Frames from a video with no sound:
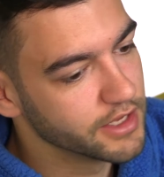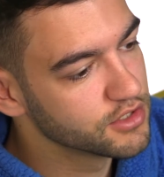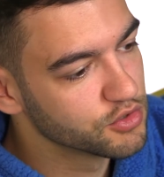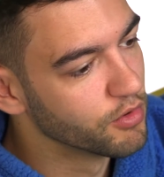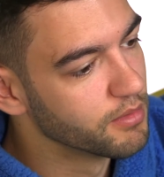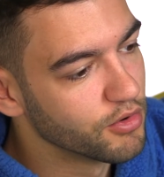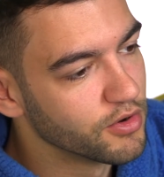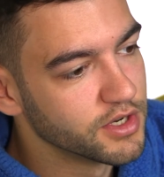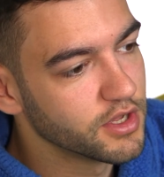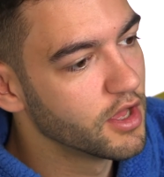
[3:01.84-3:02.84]
like
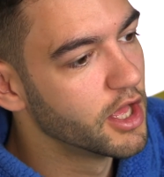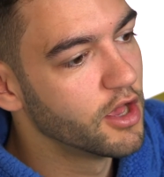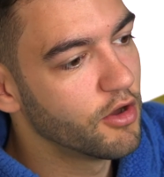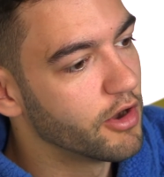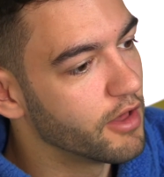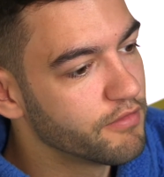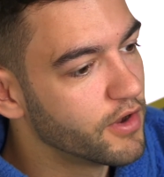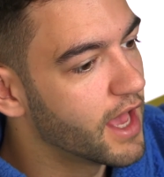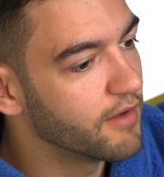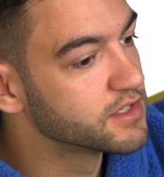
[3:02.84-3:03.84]
storyboard, or like
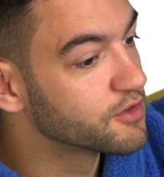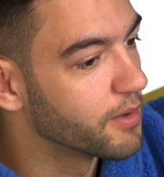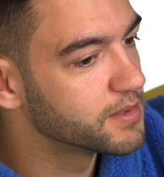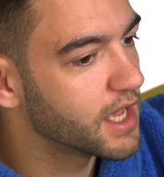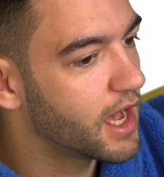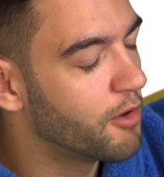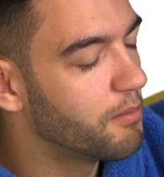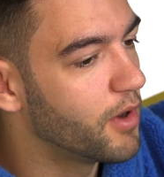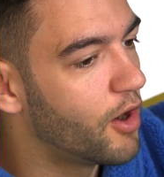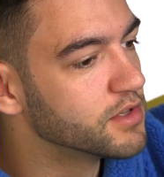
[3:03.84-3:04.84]
fully have a script set
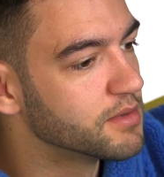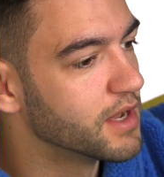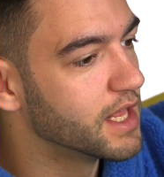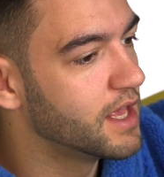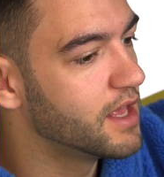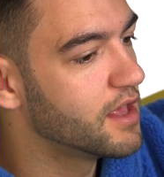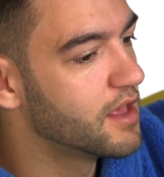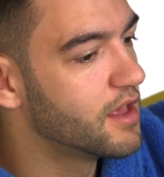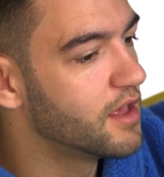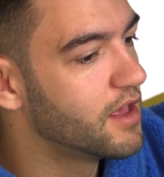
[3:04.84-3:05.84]
out, but ultimately
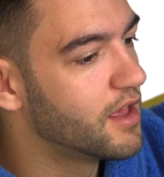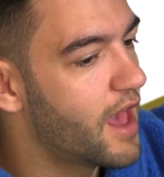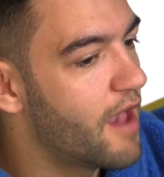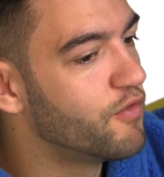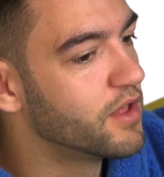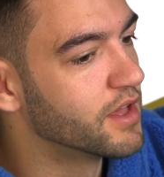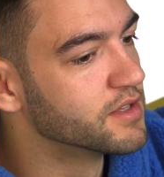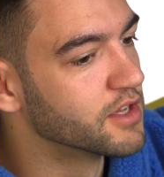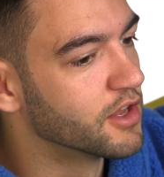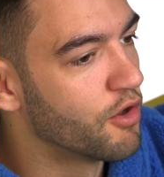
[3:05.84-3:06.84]

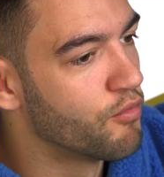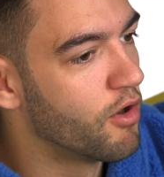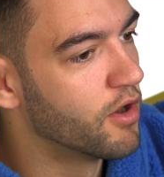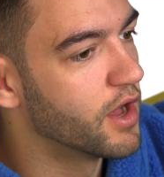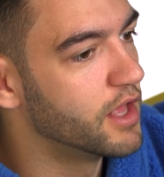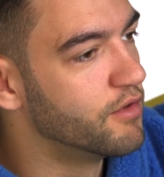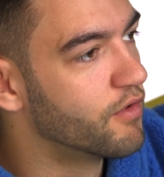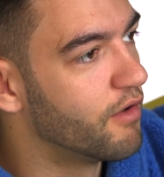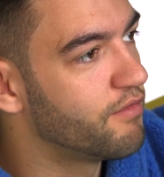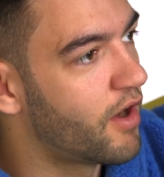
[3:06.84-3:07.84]
everything's gonna go wrong and you've
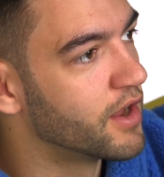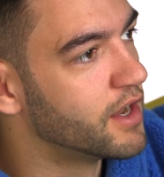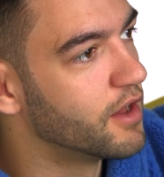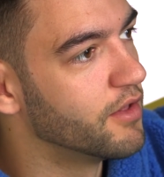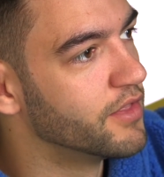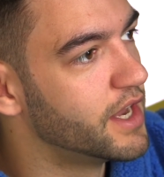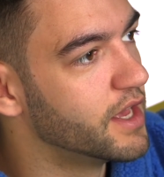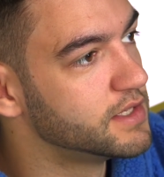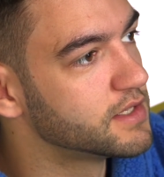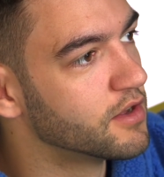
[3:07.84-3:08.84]
got to find it on the
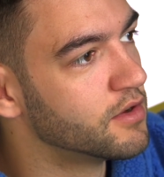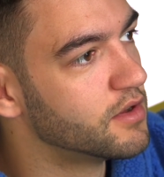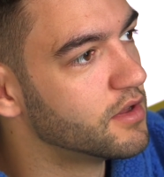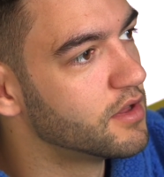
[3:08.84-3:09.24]
day still.